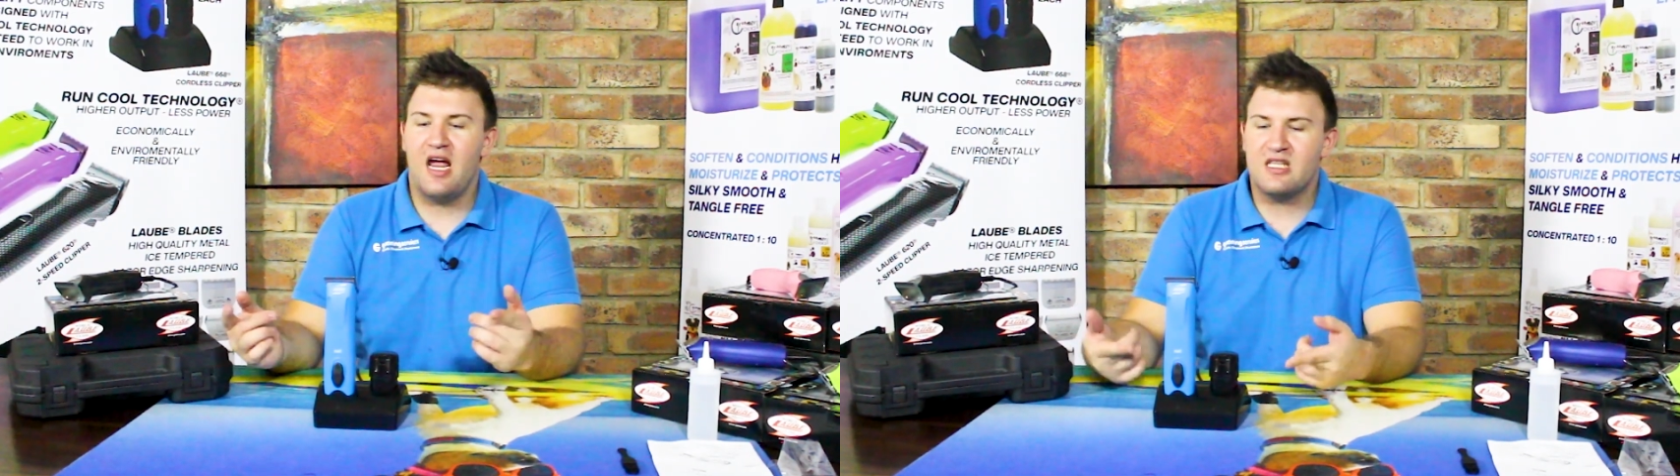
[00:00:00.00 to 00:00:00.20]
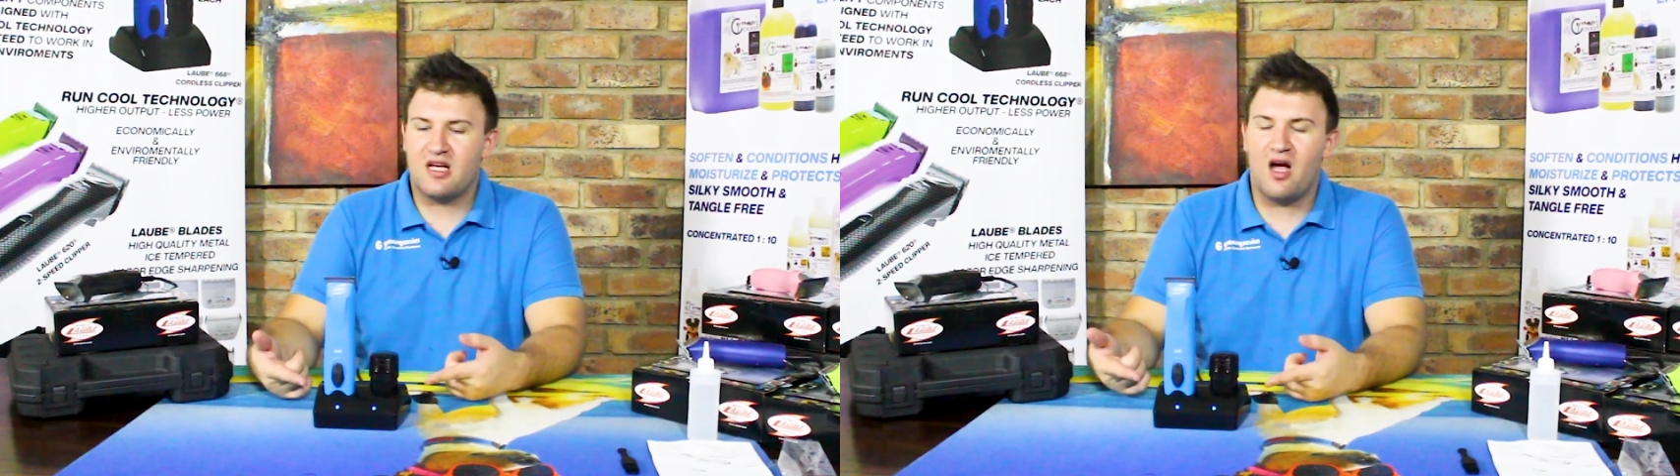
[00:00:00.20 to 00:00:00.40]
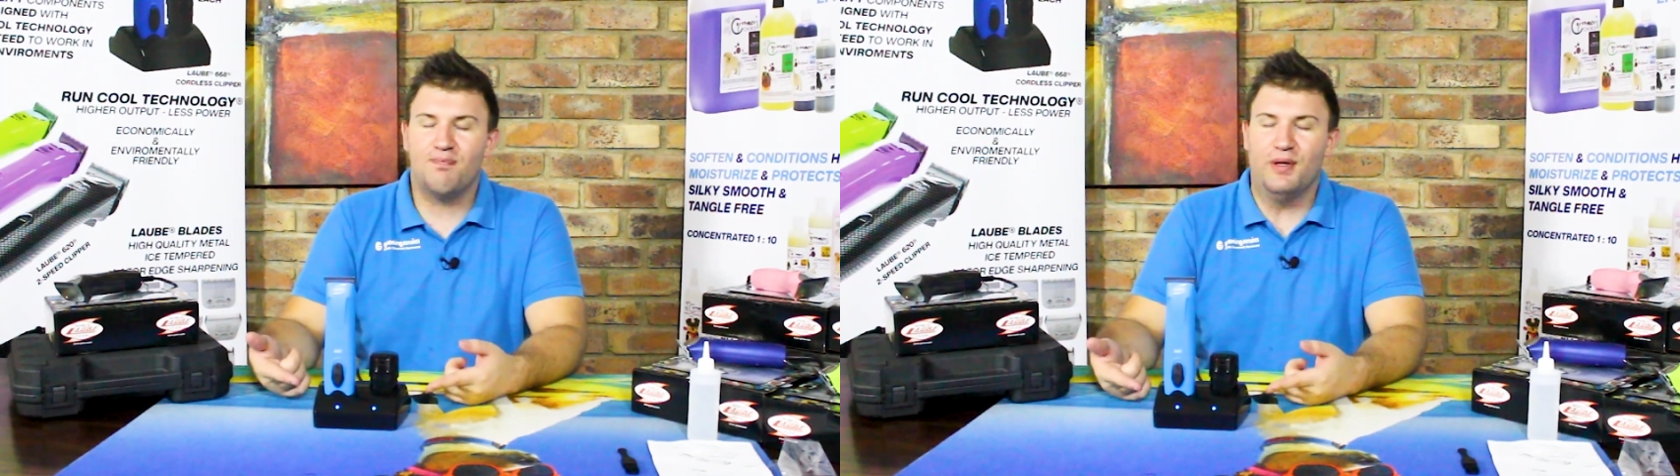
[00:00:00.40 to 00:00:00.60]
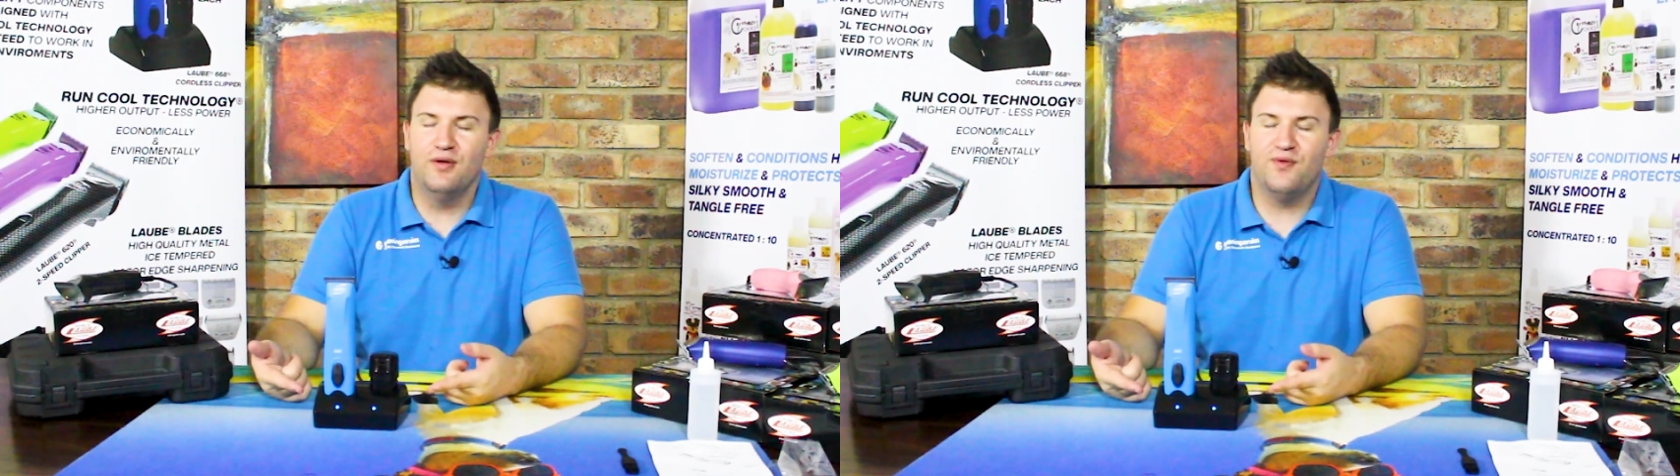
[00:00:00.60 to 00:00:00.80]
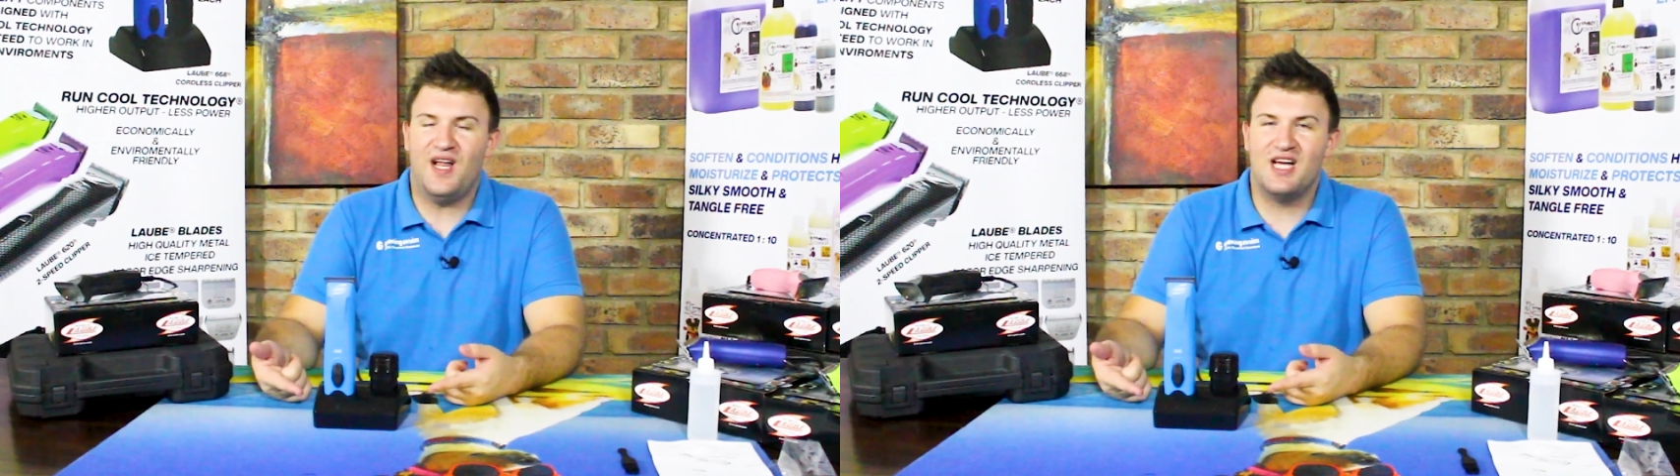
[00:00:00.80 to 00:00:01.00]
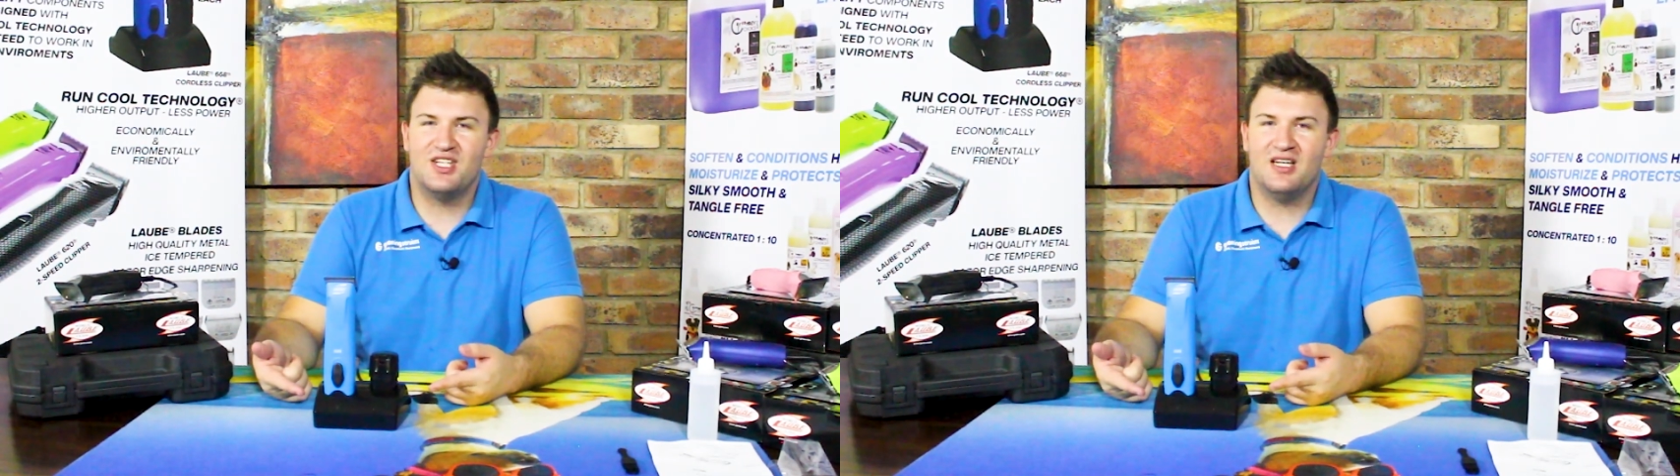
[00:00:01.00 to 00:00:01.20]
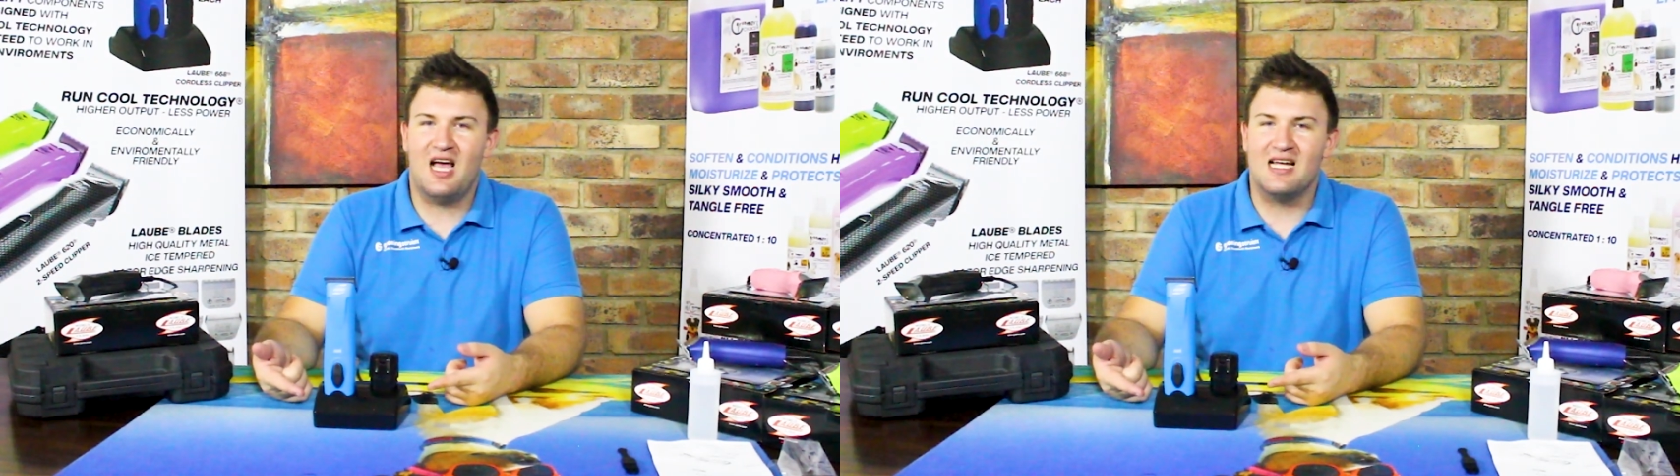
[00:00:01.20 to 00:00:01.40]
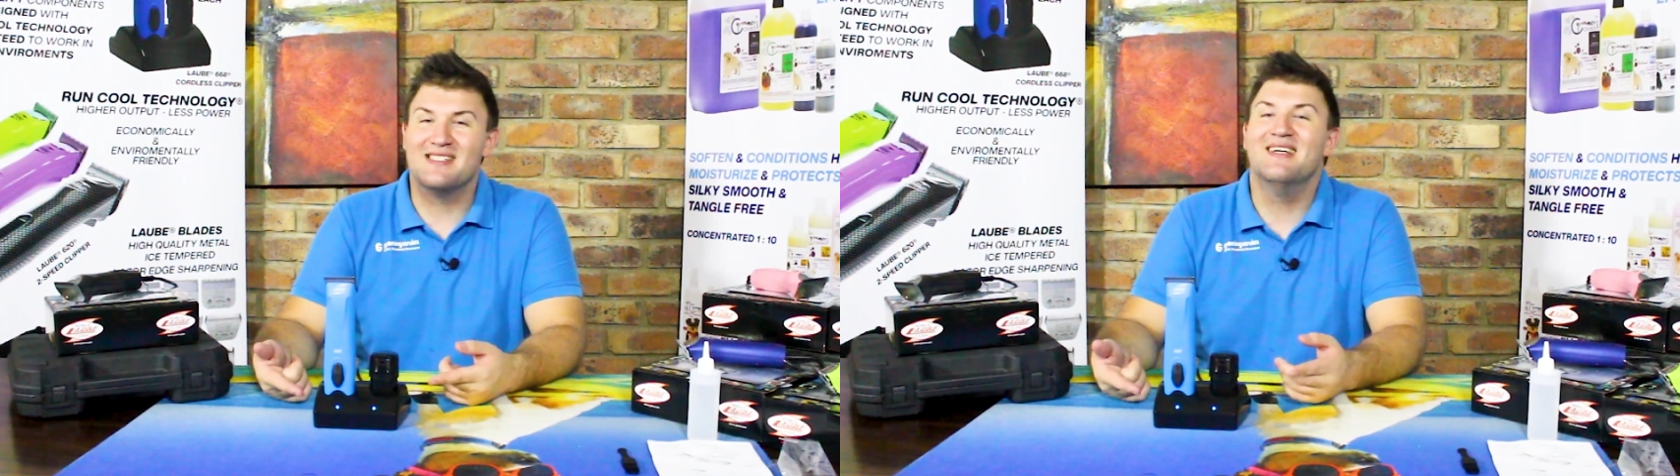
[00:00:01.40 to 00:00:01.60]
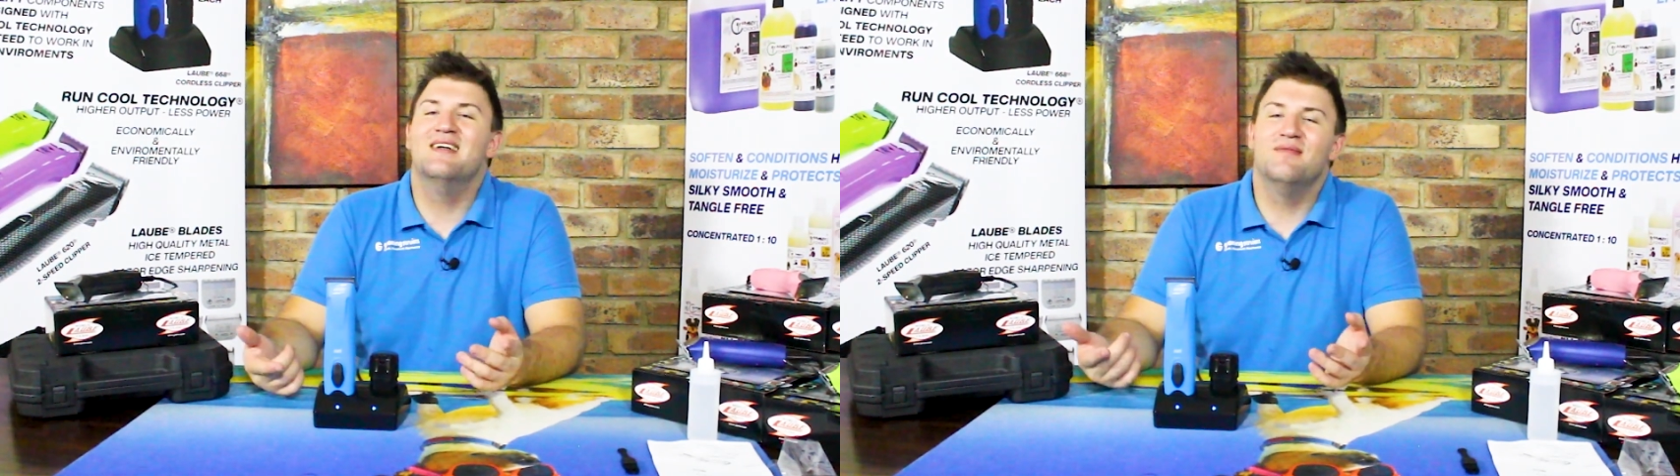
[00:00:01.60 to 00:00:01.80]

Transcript: It's got blue flashing lights.